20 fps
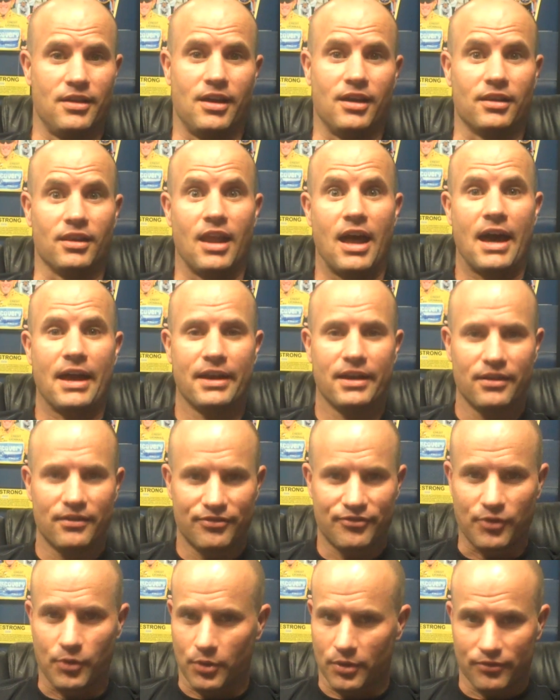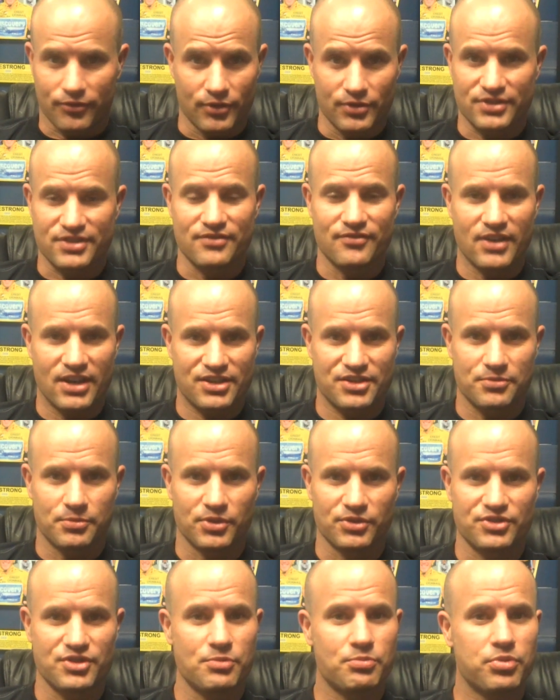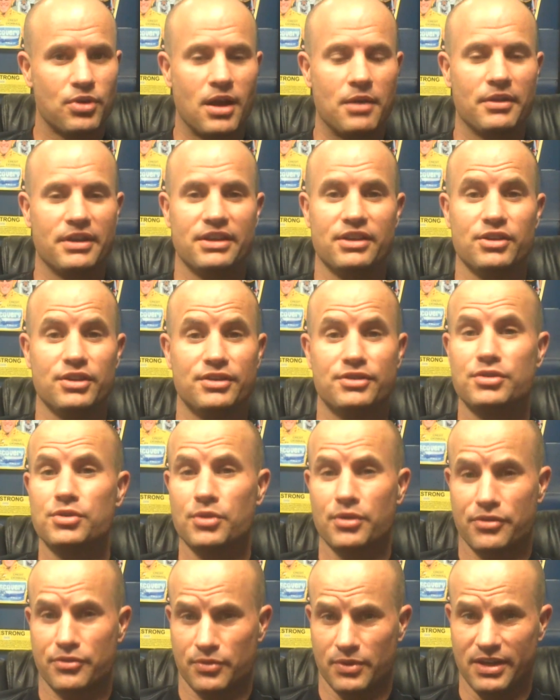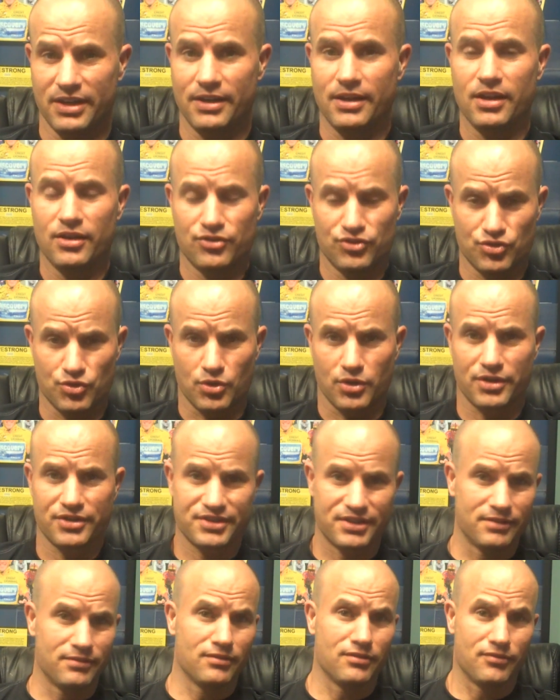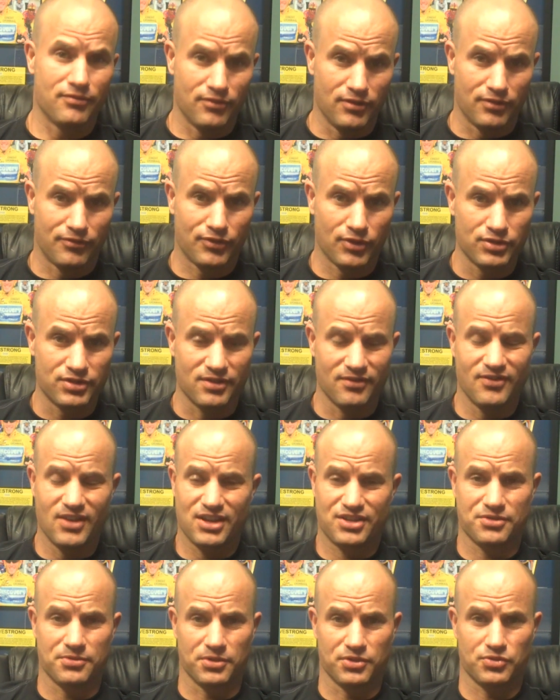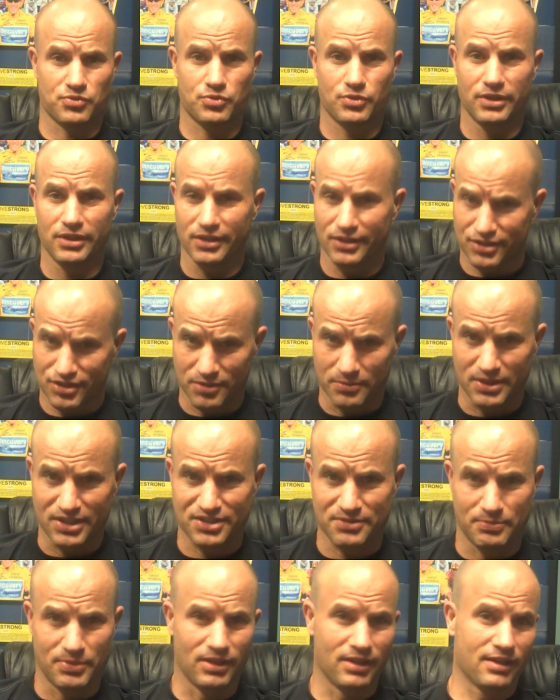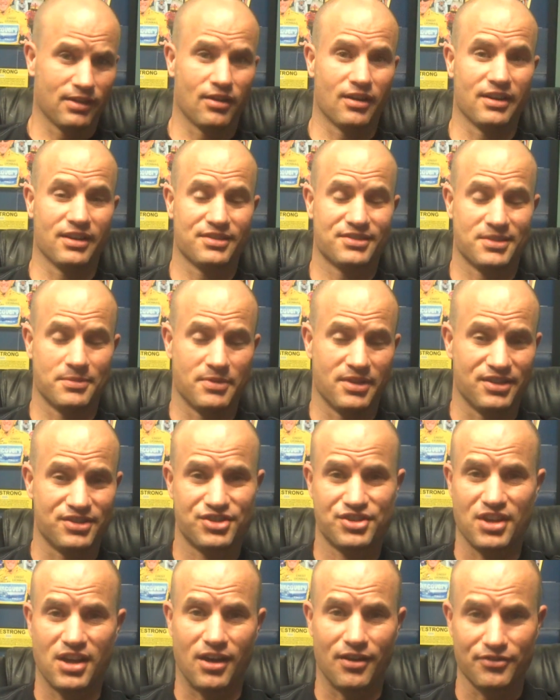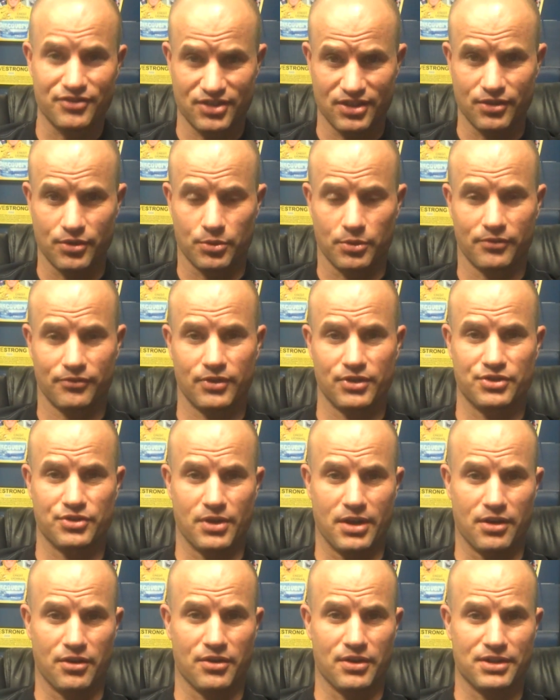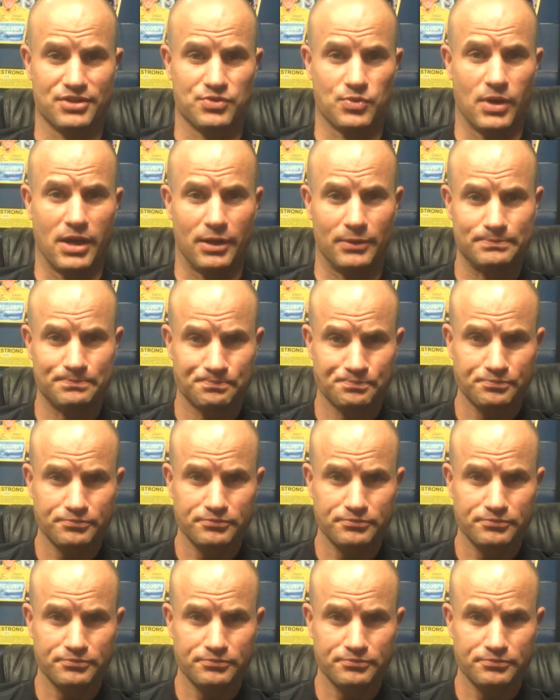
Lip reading: allotted for fruits and vegetables, you probably need 2 or 3 drawers, and the fruits and vegetables really should be spilling onto some of the shelves in your refrigerator as well.